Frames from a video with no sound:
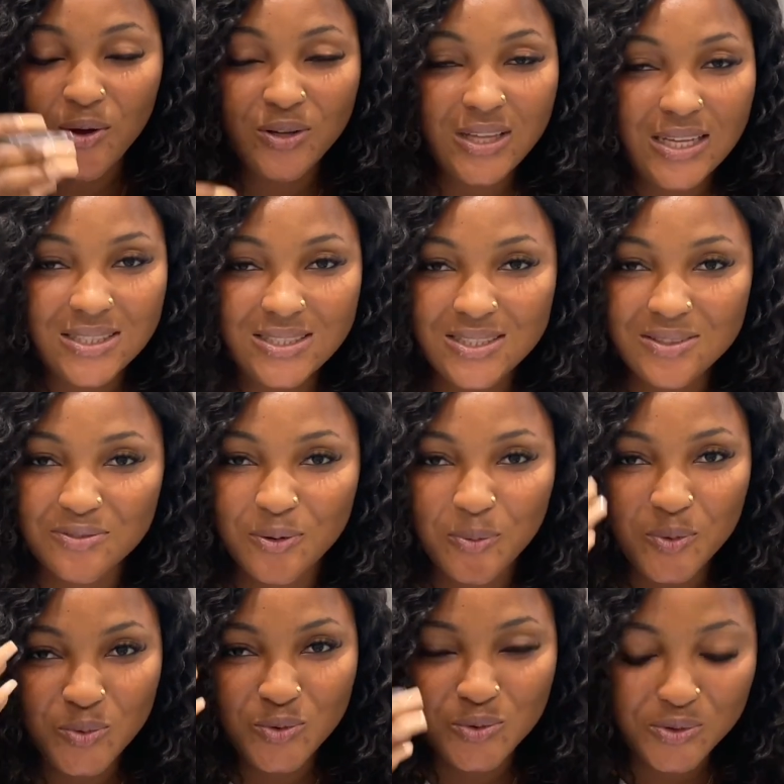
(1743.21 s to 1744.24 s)
God that did it for
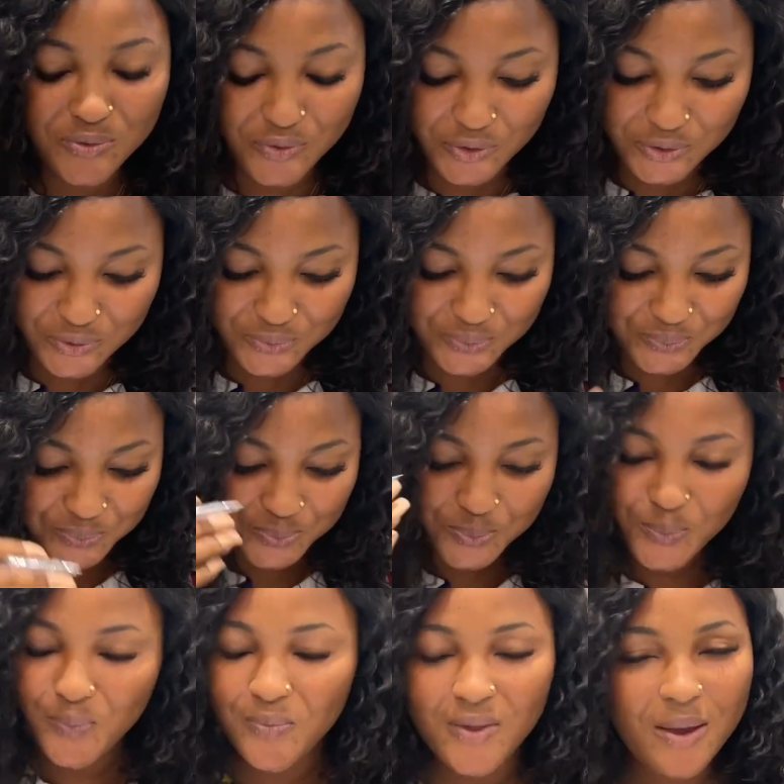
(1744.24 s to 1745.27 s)
me will do it for you.
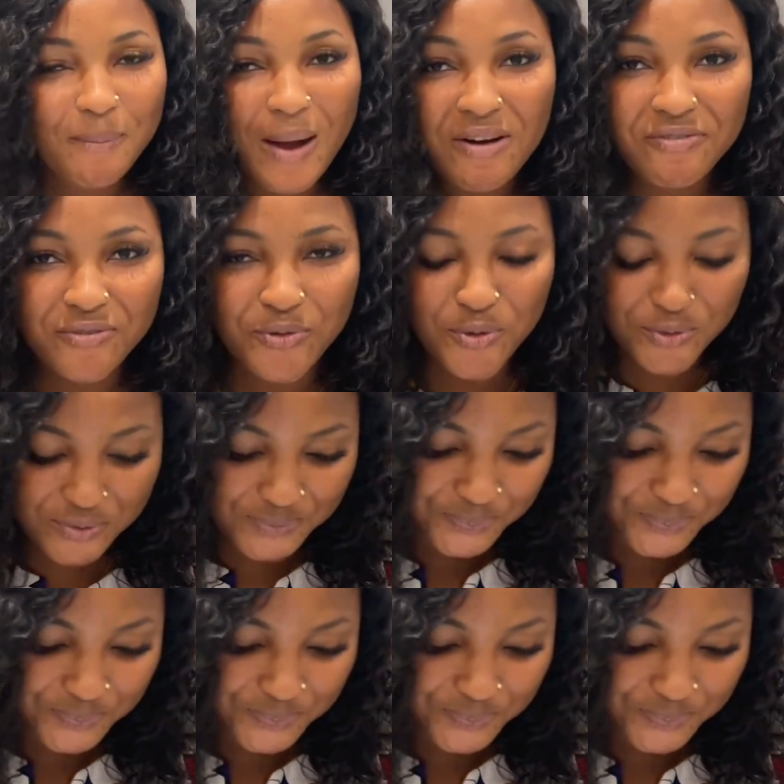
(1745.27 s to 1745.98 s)
Mafo.